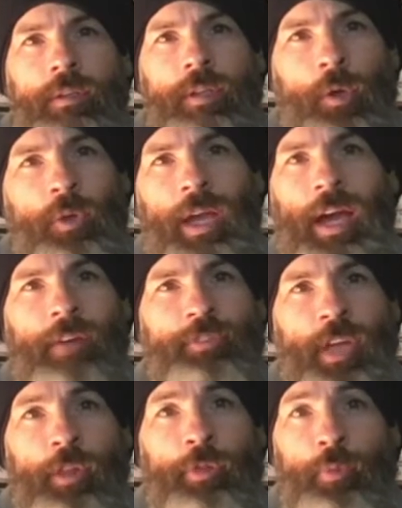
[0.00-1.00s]
and only have
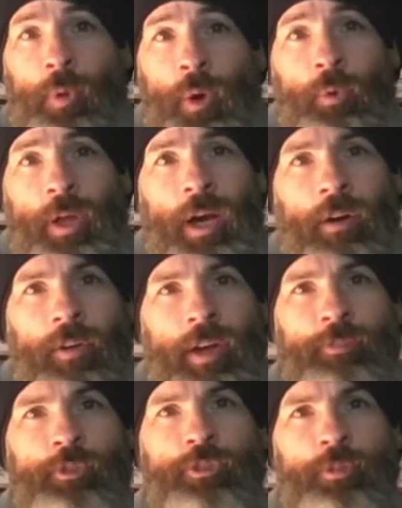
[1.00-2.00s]
to get thrown out
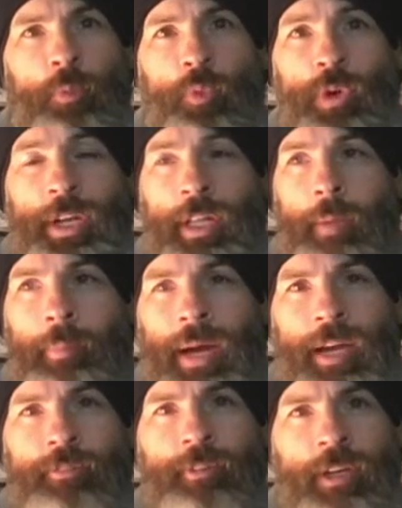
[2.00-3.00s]
after some really
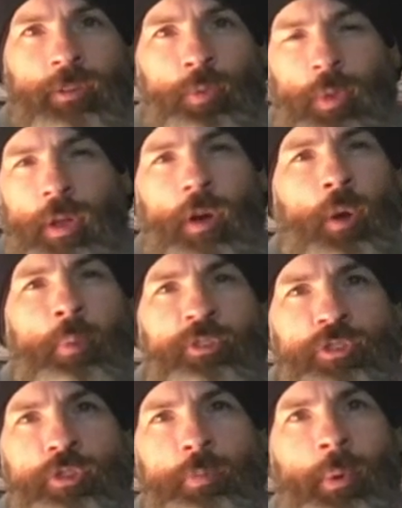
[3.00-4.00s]
bad fights with the
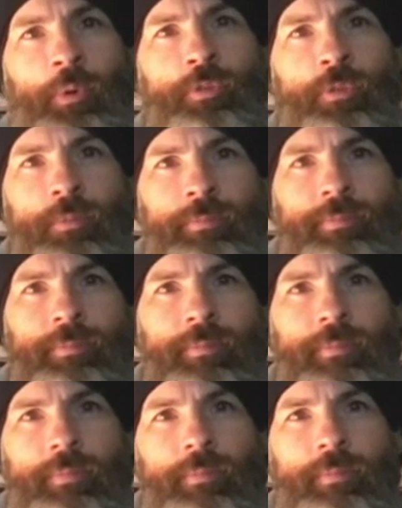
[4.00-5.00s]
garbage disposal.
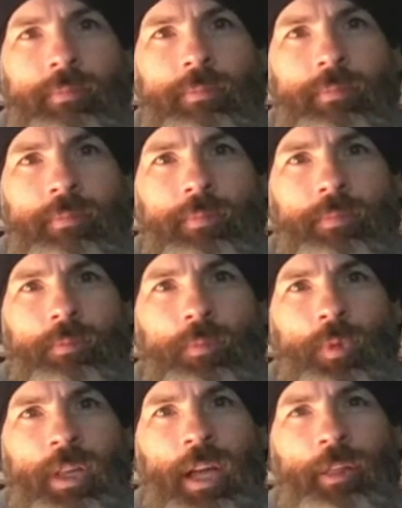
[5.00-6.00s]

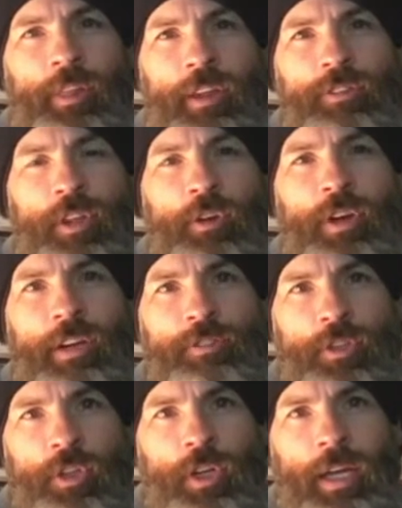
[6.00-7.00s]
We like things that are
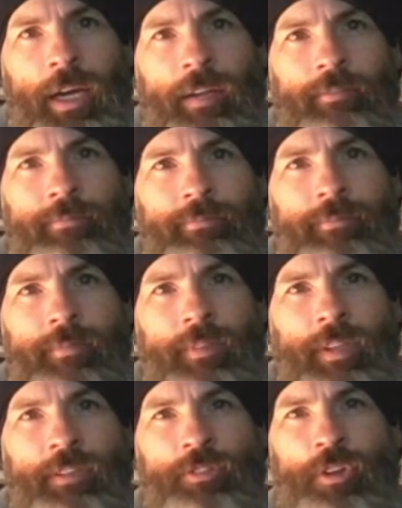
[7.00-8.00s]
nice to look at,
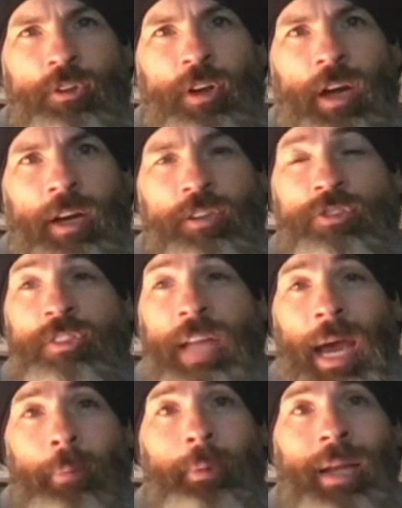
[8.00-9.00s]
things that are not going to
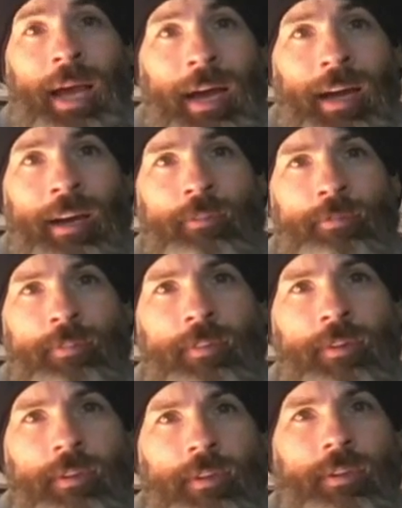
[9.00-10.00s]
snap in half,
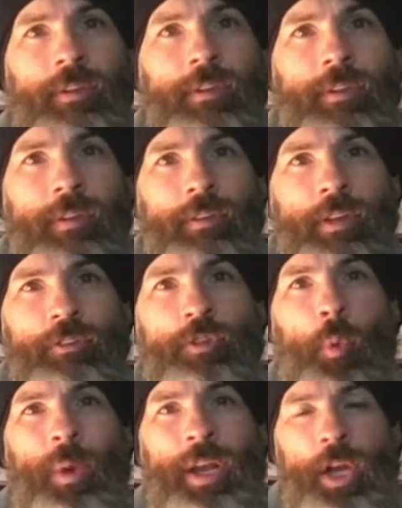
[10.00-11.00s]
things
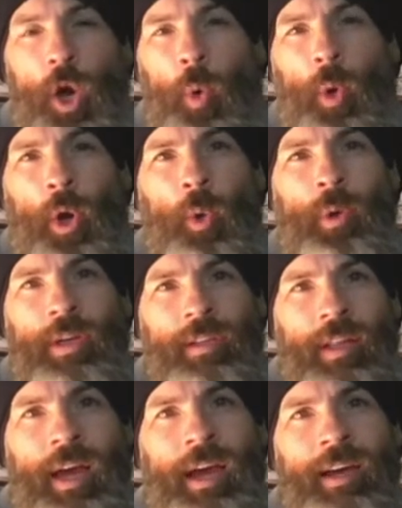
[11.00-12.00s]
that we know are going to
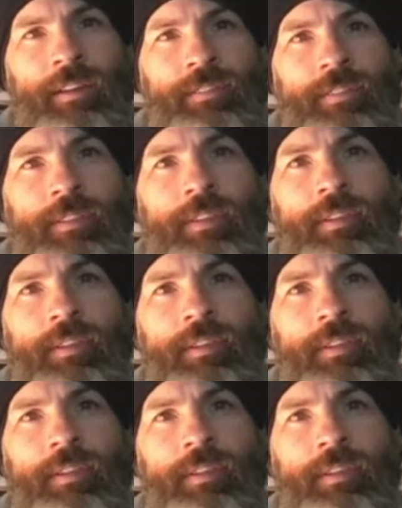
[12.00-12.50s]
last.